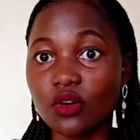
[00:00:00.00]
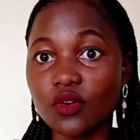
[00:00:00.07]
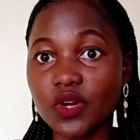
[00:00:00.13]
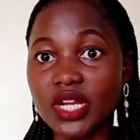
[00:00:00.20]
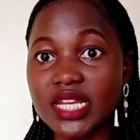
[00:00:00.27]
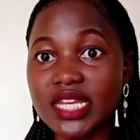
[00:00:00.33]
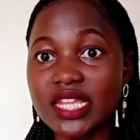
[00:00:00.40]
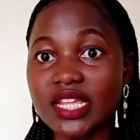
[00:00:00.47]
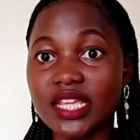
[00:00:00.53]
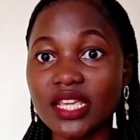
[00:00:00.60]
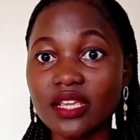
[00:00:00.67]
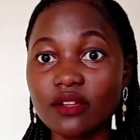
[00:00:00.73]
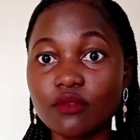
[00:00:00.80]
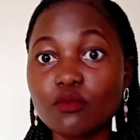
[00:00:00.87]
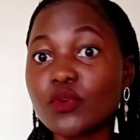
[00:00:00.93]

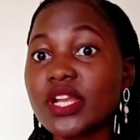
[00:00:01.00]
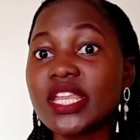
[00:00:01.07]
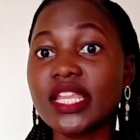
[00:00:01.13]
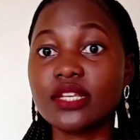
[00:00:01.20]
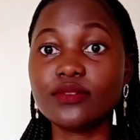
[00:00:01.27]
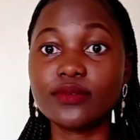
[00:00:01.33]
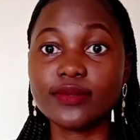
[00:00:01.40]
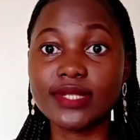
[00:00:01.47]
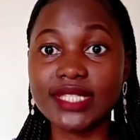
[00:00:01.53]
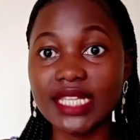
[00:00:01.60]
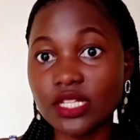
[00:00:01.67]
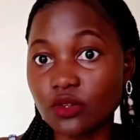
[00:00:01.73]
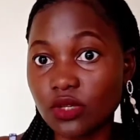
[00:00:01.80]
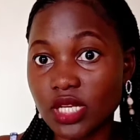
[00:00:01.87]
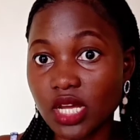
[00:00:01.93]
already ready to
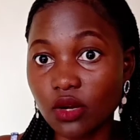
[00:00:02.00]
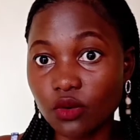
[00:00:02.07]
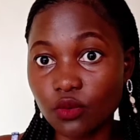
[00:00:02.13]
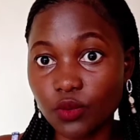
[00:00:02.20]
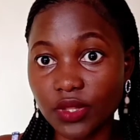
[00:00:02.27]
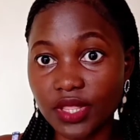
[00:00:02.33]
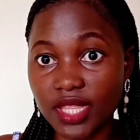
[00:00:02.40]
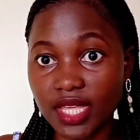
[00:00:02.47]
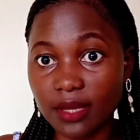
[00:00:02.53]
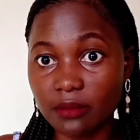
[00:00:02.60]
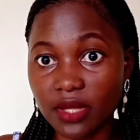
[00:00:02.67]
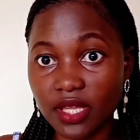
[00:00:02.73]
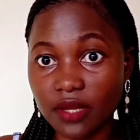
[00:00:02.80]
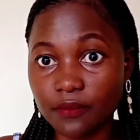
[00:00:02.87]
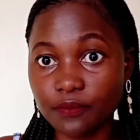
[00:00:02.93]
settle down with
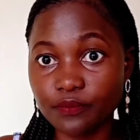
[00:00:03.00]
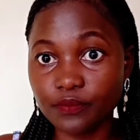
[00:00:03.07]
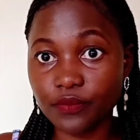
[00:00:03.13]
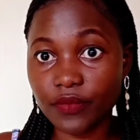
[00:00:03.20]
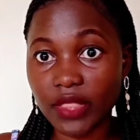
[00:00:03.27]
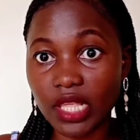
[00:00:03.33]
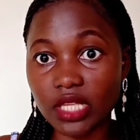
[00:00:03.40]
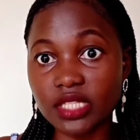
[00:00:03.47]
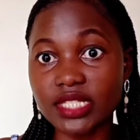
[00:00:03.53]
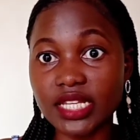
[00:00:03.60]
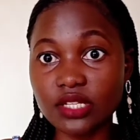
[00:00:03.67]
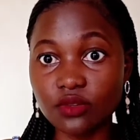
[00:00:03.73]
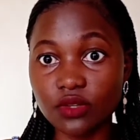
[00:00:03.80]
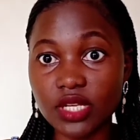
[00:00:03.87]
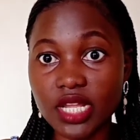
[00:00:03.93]
them,
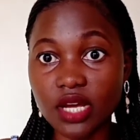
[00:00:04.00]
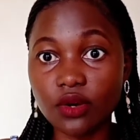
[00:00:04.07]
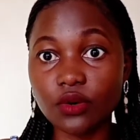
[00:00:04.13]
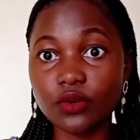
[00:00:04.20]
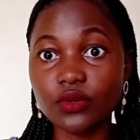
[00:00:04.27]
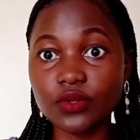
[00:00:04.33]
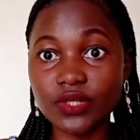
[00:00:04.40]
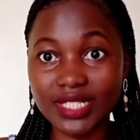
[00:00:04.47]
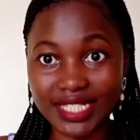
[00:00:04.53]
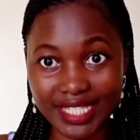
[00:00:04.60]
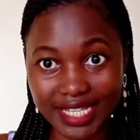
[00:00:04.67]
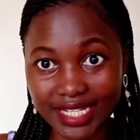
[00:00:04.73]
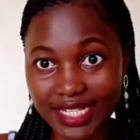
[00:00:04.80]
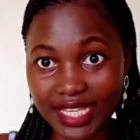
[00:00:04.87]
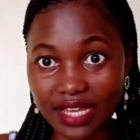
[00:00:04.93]
settle down,
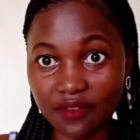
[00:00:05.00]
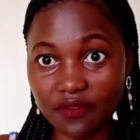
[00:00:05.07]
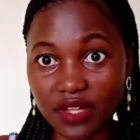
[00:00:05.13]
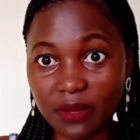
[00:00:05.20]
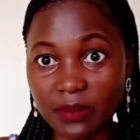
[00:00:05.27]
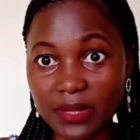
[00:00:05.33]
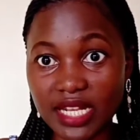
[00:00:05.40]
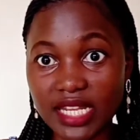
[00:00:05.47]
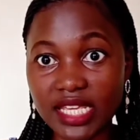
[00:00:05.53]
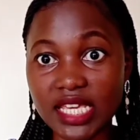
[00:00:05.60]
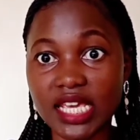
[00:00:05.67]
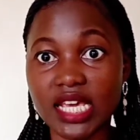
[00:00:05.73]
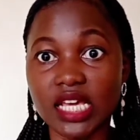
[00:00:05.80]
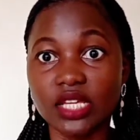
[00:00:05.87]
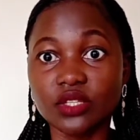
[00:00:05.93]
starting a family.